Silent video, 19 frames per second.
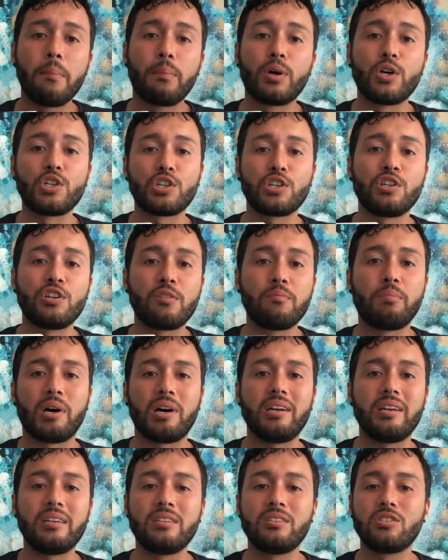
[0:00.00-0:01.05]
pushing your
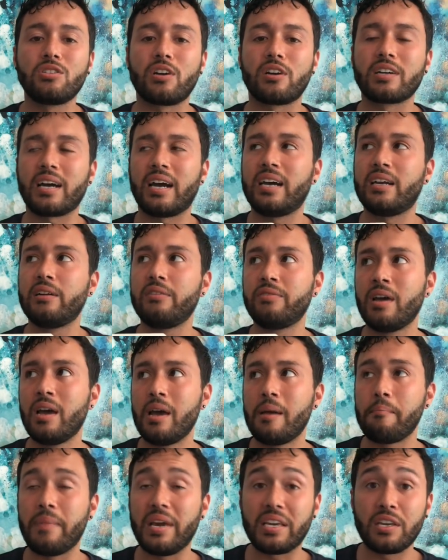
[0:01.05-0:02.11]
buttons are kind of
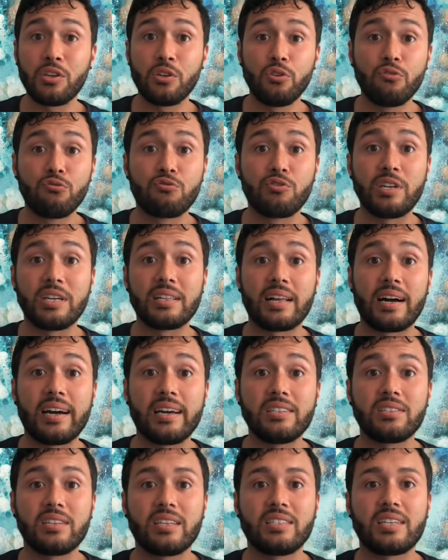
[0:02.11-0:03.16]
making you
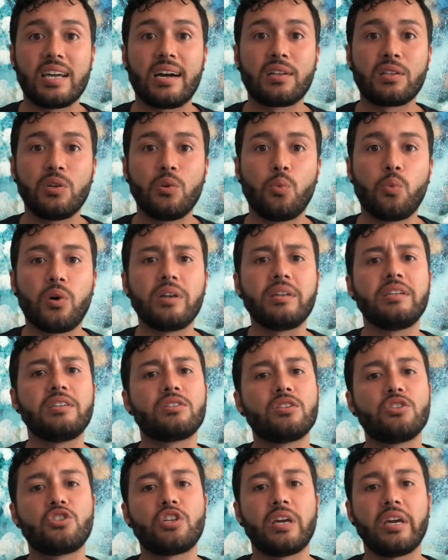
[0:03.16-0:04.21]
realize exactly what needs
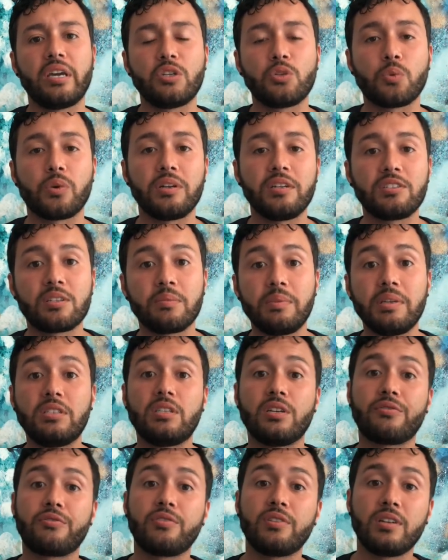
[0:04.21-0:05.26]
to change, what needs to be
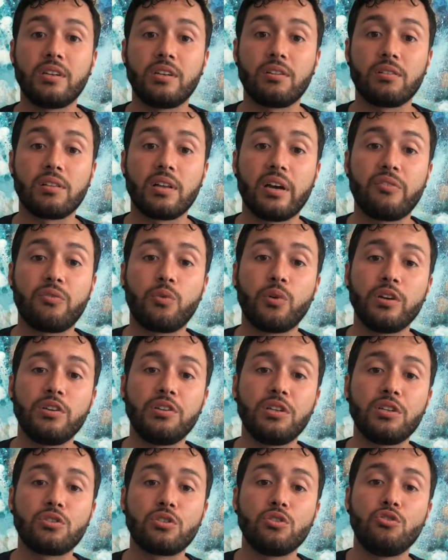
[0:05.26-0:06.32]
different in your life, what you
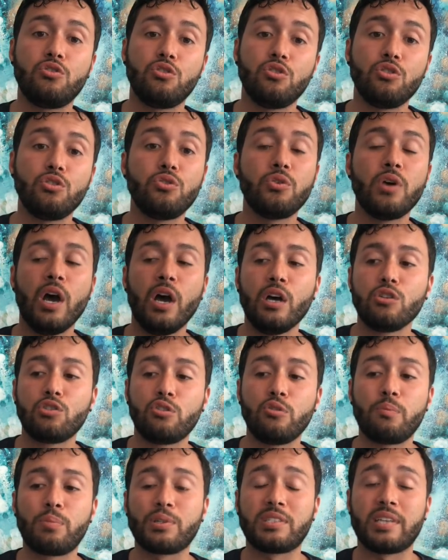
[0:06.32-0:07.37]
need to do
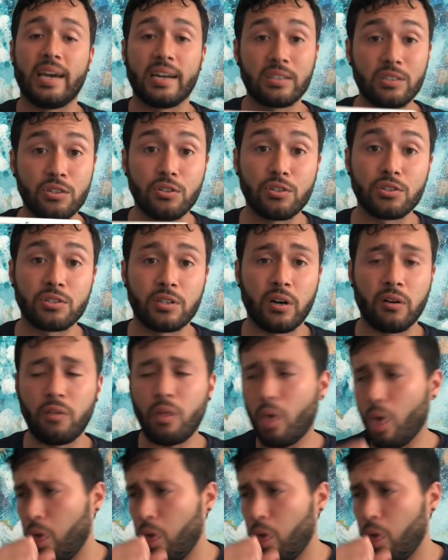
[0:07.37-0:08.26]
to protect yourself